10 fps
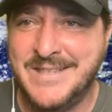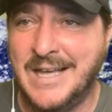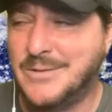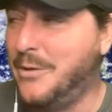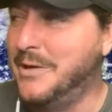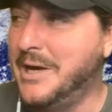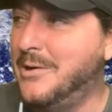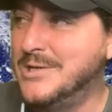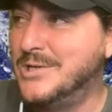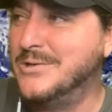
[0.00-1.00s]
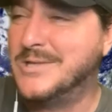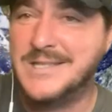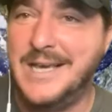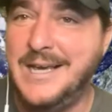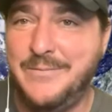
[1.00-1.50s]
That's what we always used to
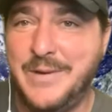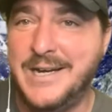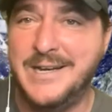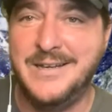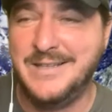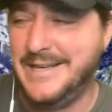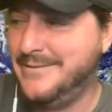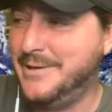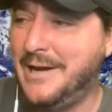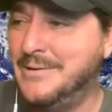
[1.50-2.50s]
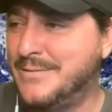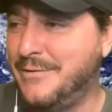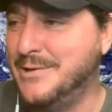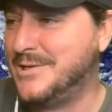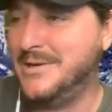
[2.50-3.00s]
say back, like when I was
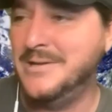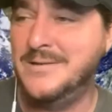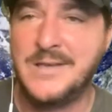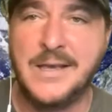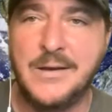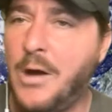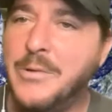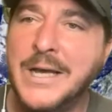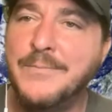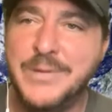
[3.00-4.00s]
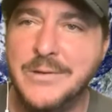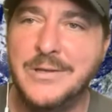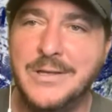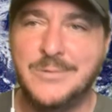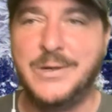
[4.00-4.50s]
first starting. It's like, well, we got to
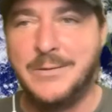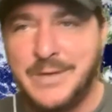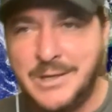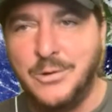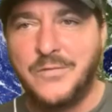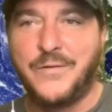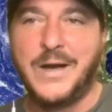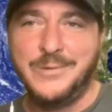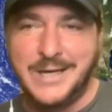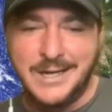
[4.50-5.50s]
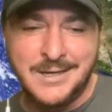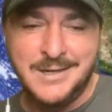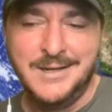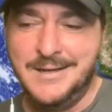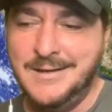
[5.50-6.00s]
build this. We got to be unified. We got to
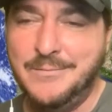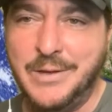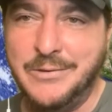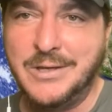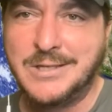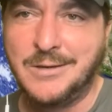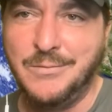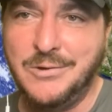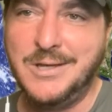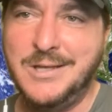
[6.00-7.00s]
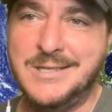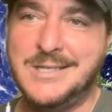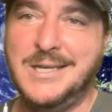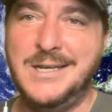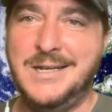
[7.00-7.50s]
build this community, this
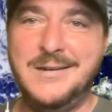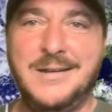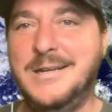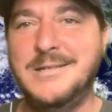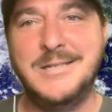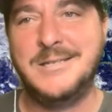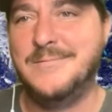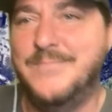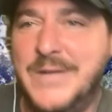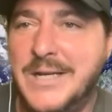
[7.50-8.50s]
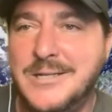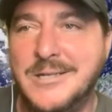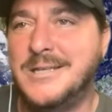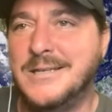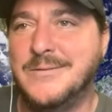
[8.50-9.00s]
scene, and it just
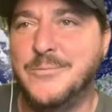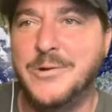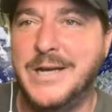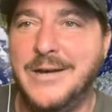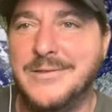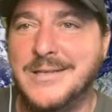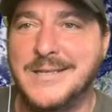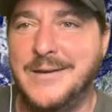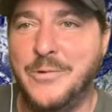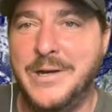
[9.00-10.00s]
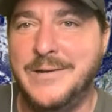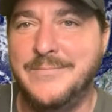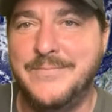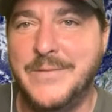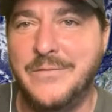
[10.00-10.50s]
doesn't work out the same way,
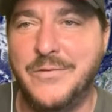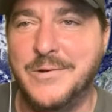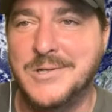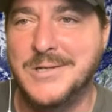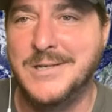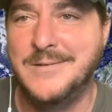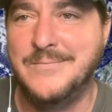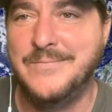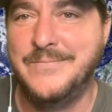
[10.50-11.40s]
unfortunately.